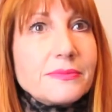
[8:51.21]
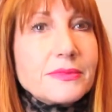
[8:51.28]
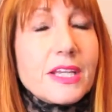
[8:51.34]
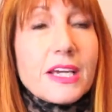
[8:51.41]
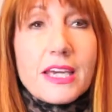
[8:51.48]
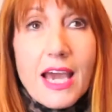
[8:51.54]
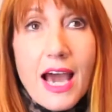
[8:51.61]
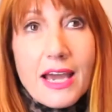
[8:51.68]

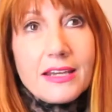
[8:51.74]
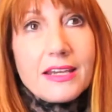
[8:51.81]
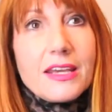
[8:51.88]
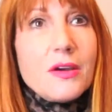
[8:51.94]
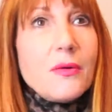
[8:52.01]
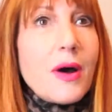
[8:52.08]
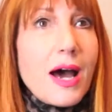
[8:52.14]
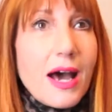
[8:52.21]
The kinder
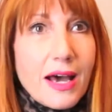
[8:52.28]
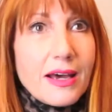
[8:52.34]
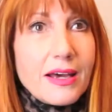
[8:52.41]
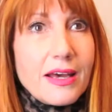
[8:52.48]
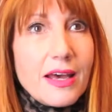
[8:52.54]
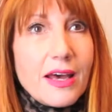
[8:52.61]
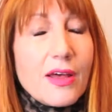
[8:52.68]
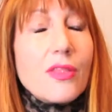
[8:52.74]
you are,
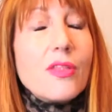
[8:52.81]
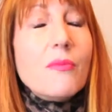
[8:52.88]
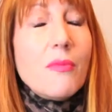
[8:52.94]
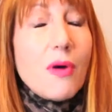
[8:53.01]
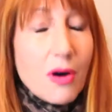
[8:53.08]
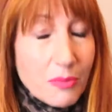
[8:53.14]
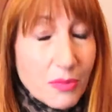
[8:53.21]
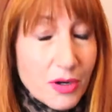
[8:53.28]
the
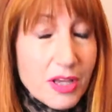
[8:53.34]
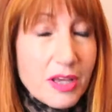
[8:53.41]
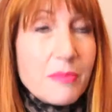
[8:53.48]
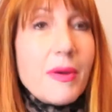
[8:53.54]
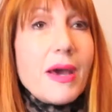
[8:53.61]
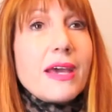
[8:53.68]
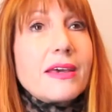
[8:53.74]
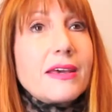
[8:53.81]
more money you
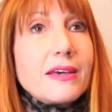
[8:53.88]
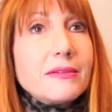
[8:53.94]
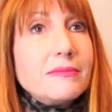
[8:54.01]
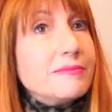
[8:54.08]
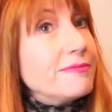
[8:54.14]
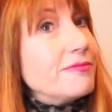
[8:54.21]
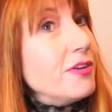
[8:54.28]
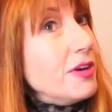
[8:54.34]
make.
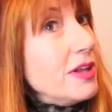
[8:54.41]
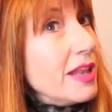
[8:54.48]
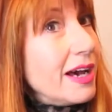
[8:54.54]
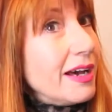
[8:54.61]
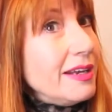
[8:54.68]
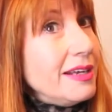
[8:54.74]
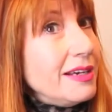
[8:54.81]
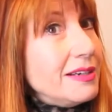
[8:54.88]
Funny
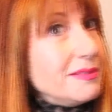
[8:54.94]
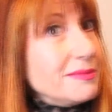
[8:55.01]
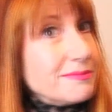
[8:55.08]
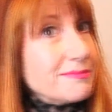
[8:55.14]
that, isn't it?